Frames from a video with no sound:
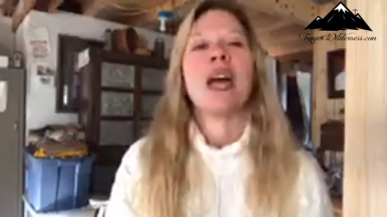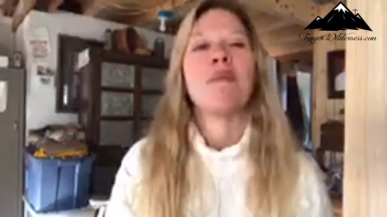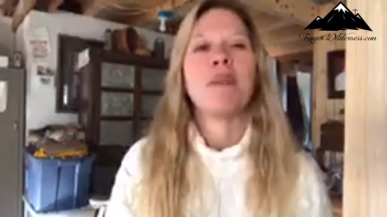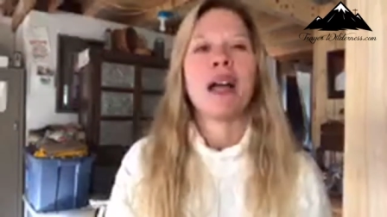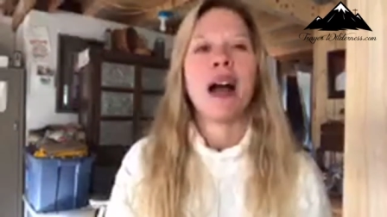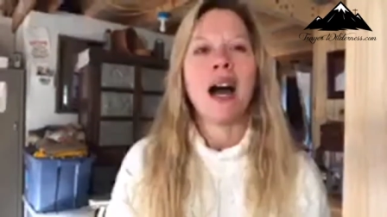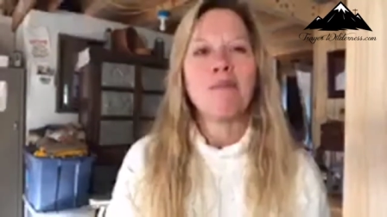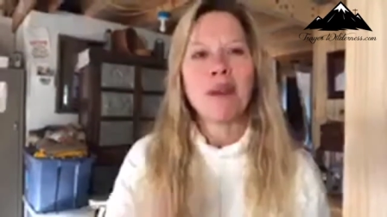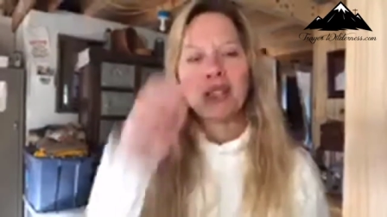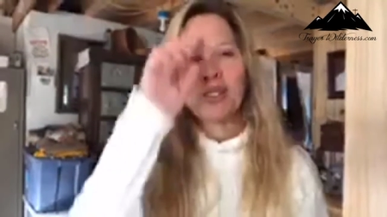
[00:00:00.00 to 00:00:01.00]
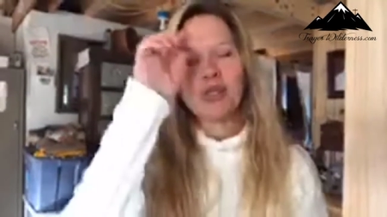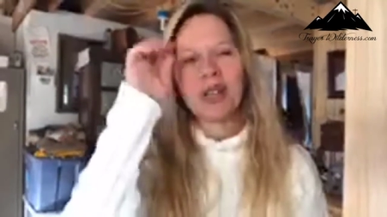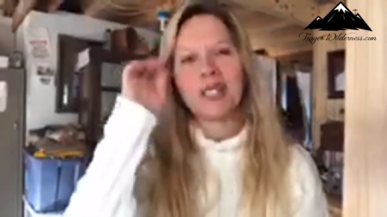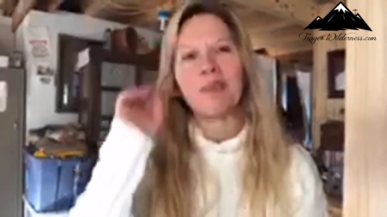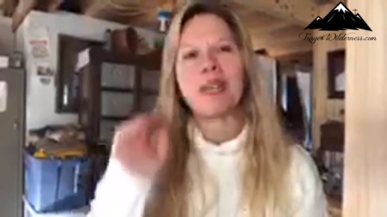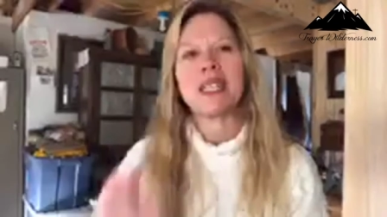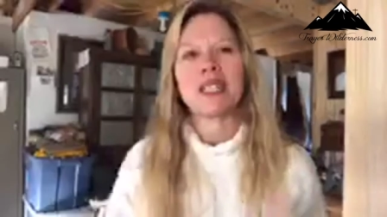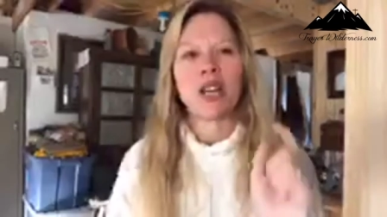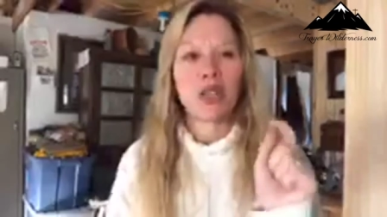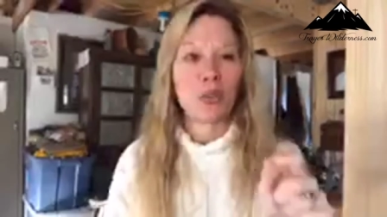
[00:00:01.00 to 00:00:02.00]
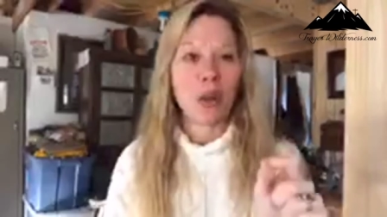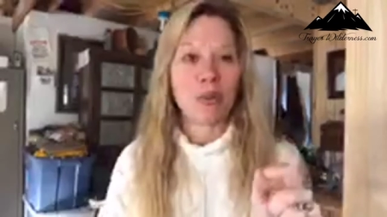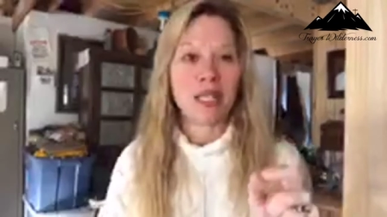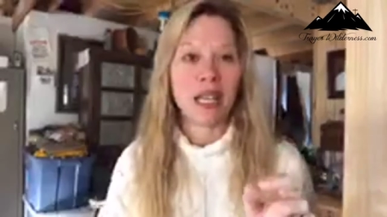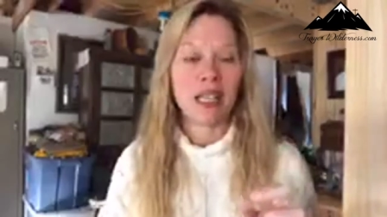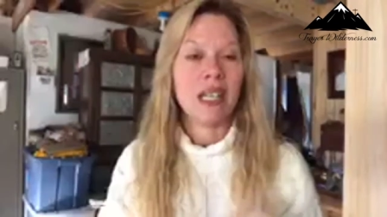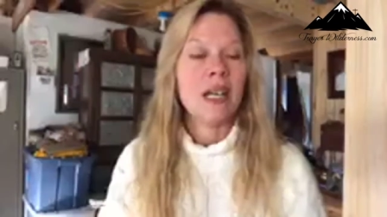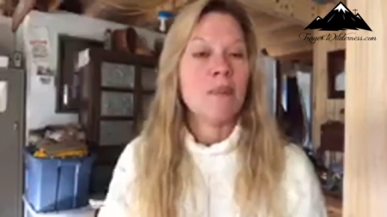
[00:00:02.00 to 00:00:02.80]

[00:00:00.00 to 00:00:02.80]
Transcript: And my hot mustard recipe that's on the website